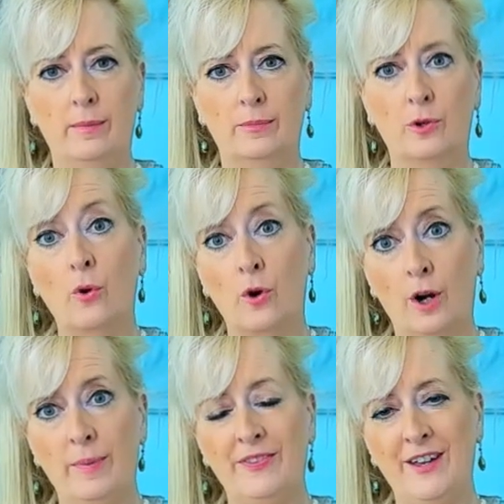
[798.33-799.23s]

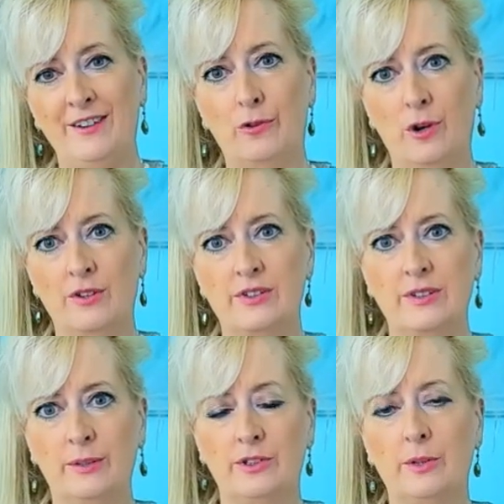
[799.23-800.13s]
Gore. But then, of course,
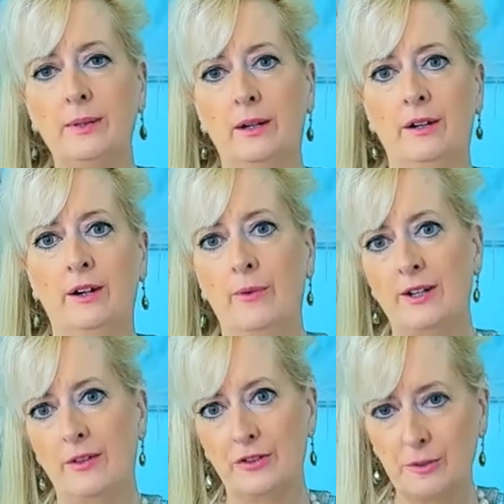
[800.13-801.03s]
it was appealed and it went
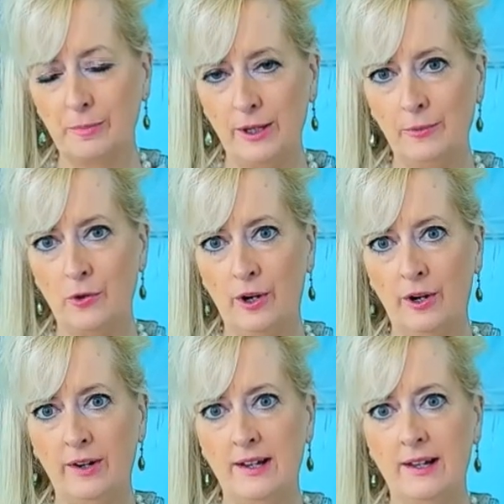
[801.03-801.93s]
to the Supreme
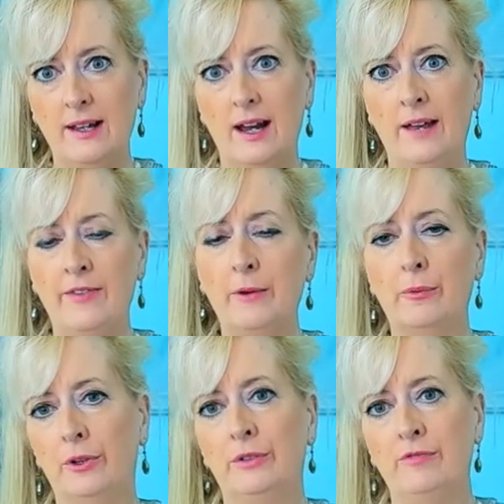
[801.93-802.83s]
Court, and they
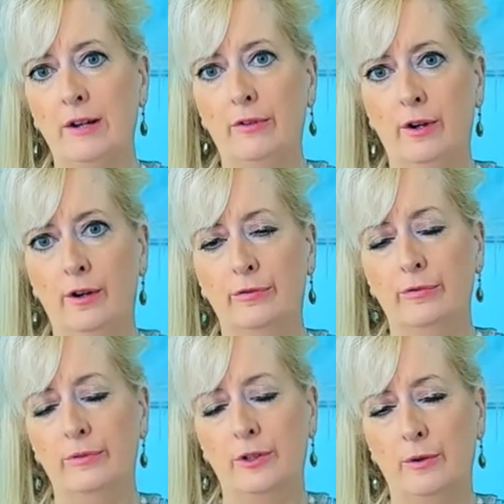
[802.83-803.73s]
ruled in favor
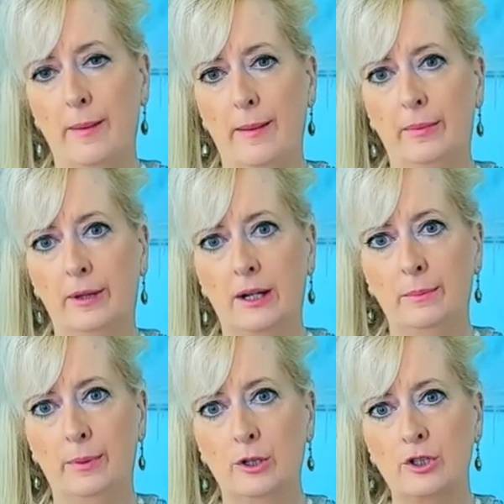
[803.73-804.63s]
of the Republican
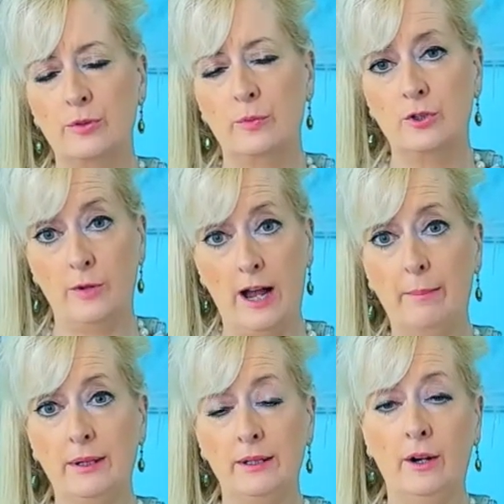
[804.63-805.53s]
Bush, which will
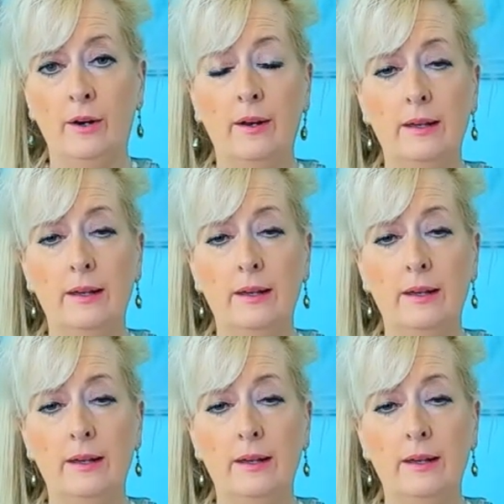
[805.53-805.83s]
happen here.